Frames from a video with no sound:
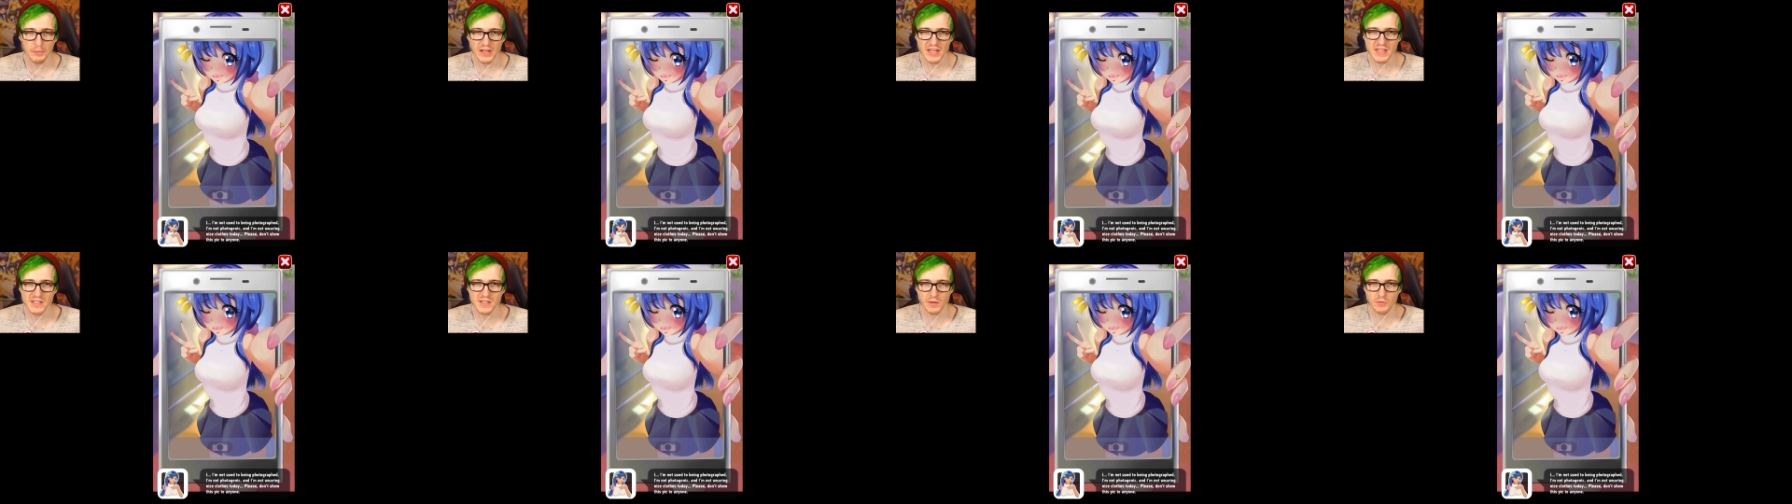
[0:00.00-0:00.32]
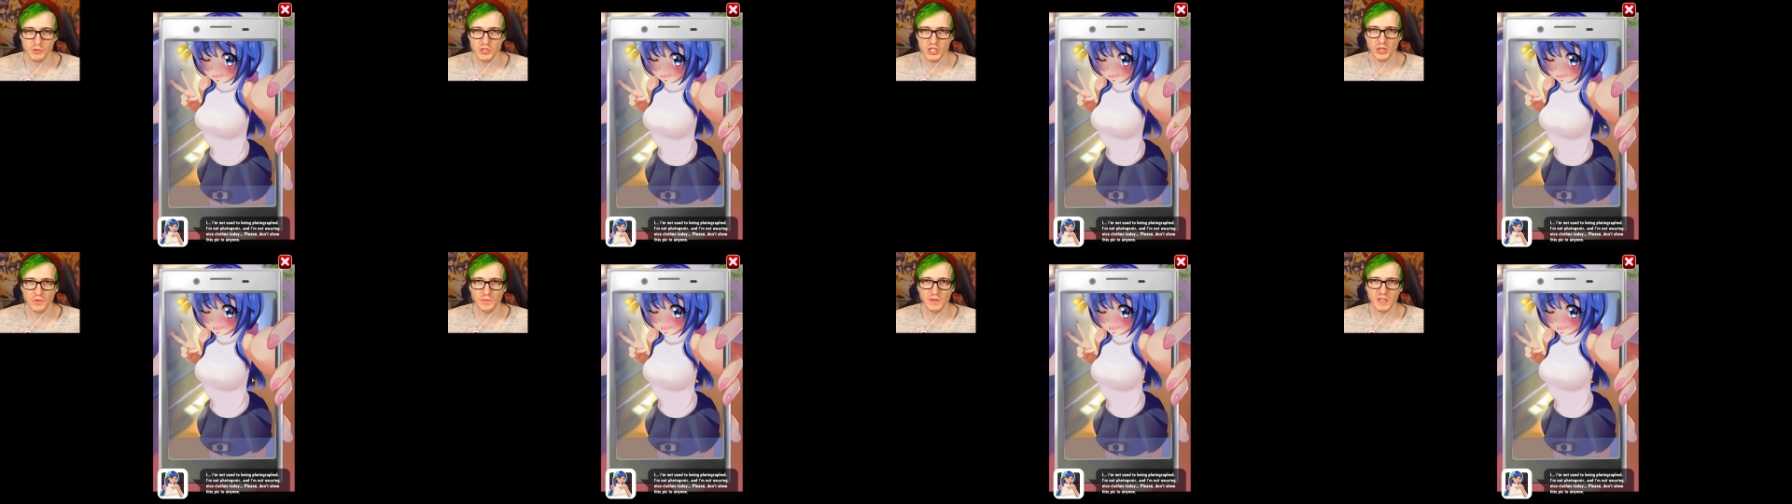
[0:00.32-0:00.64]
Please
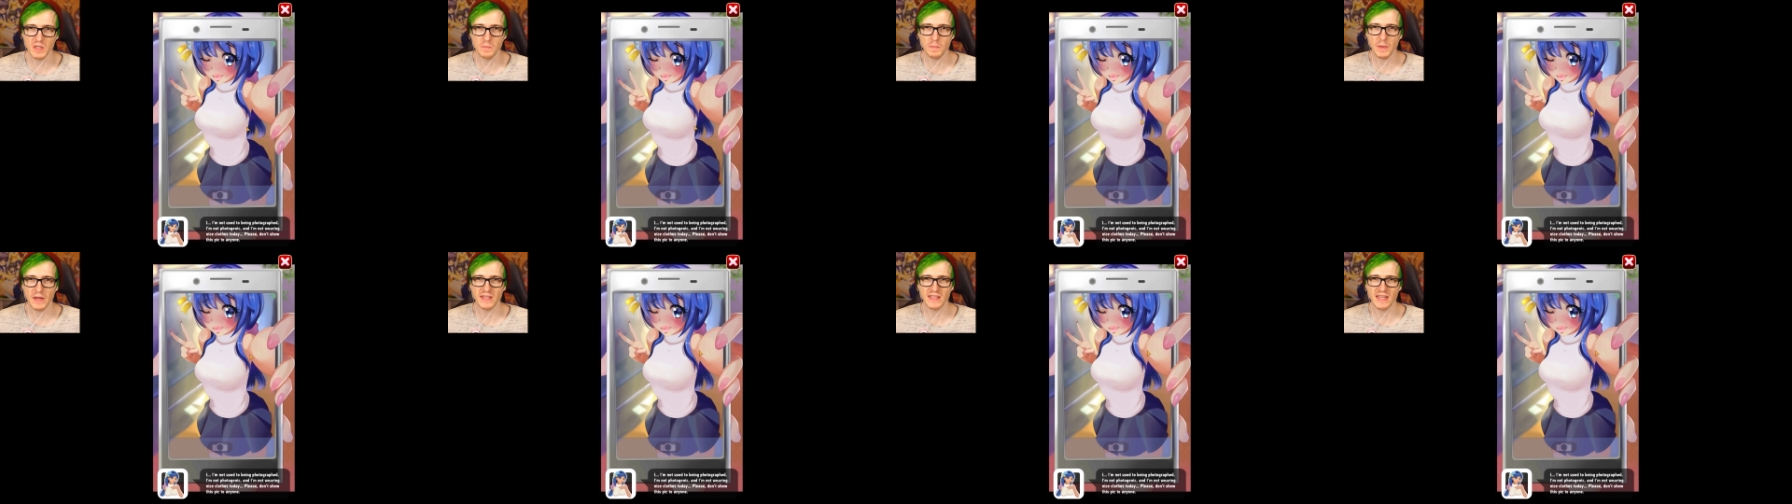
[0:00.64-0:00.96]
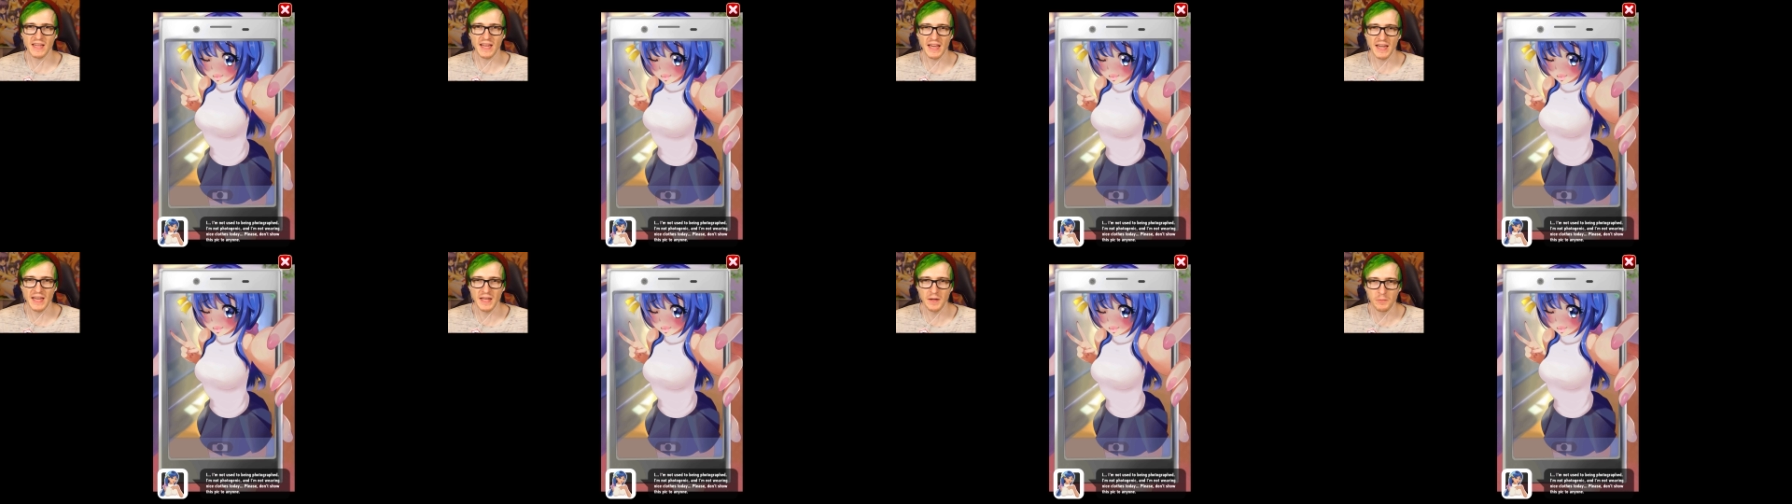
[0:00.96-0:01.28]
don't show this pic
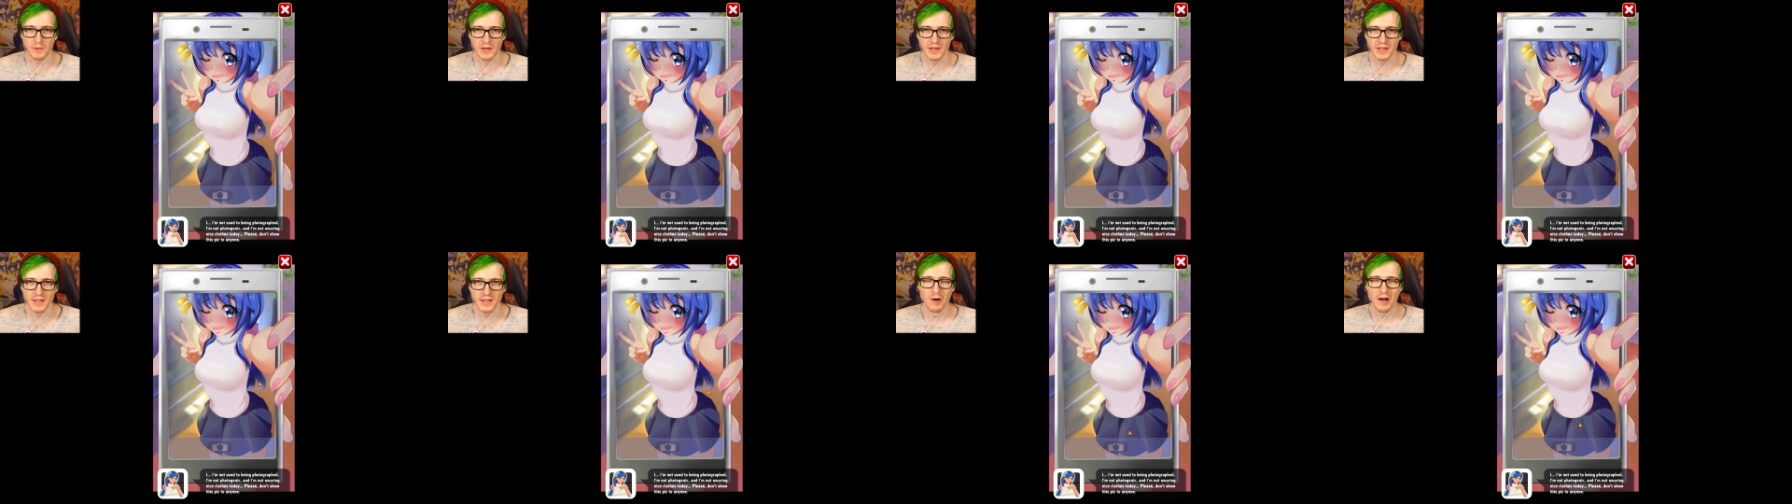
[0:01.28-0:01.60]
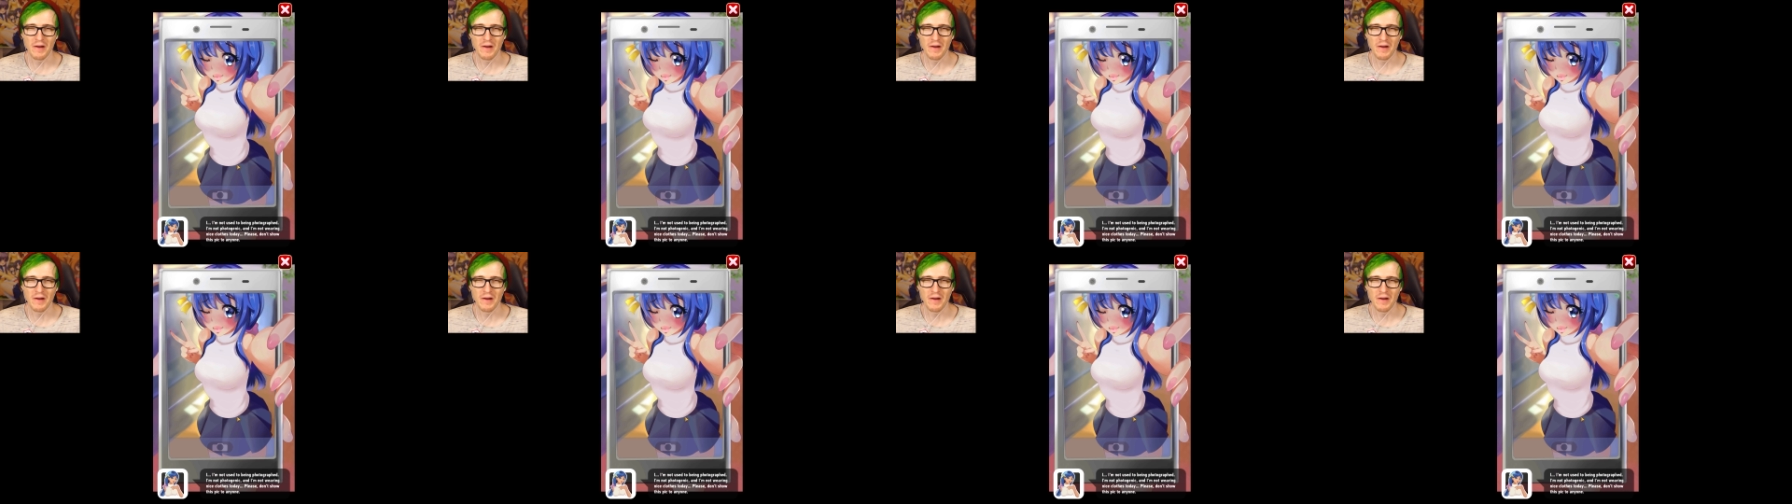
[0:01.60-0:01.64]
to anyone.